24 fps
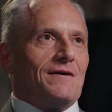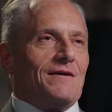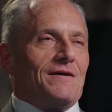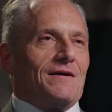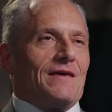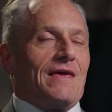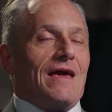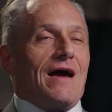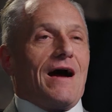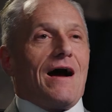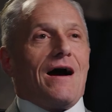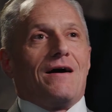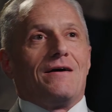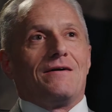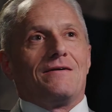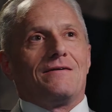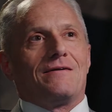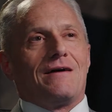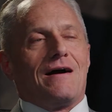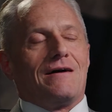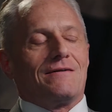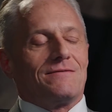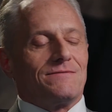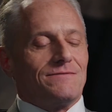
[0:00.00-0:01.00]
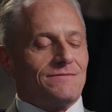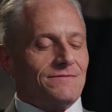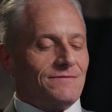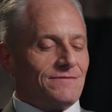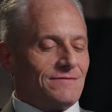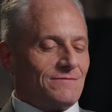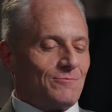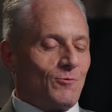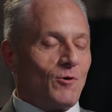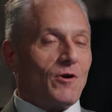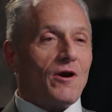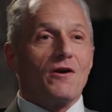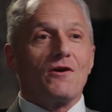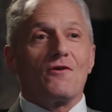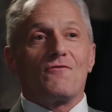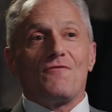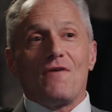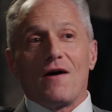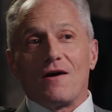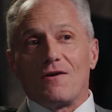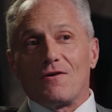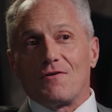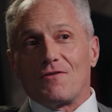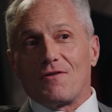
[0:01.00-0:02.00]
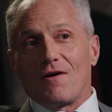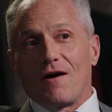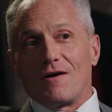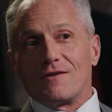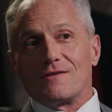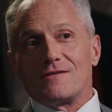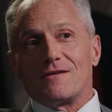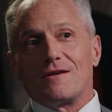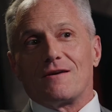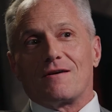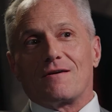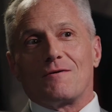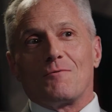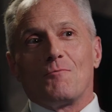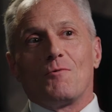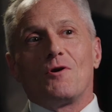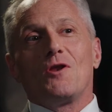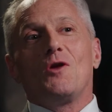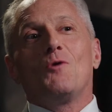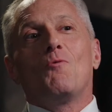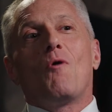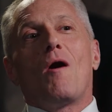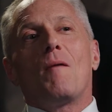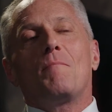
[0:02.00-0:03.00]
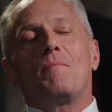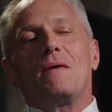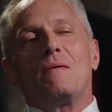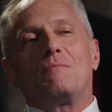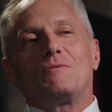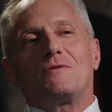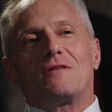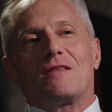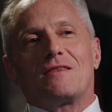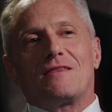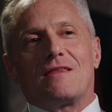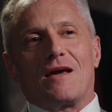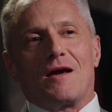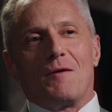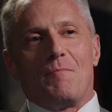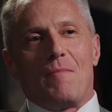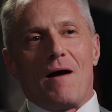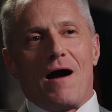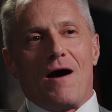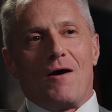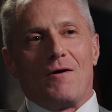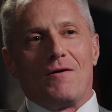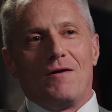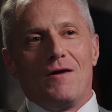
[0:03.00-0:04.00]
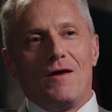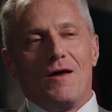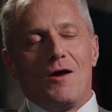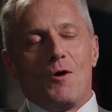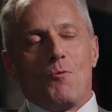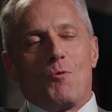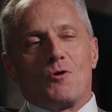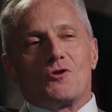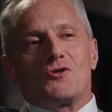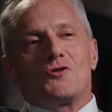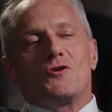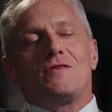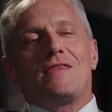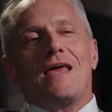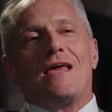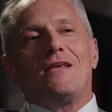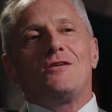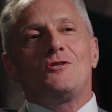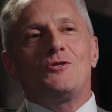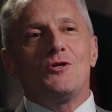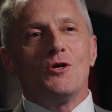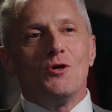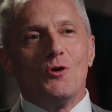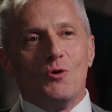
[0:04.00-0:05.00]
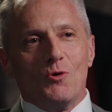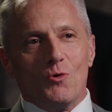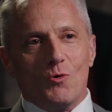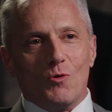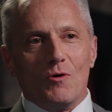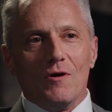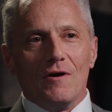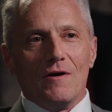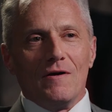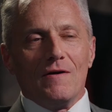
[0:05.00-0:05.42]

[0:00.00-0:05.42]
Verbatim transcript: yeah, what are your final thoughts here? What do you want people to think about? What should they do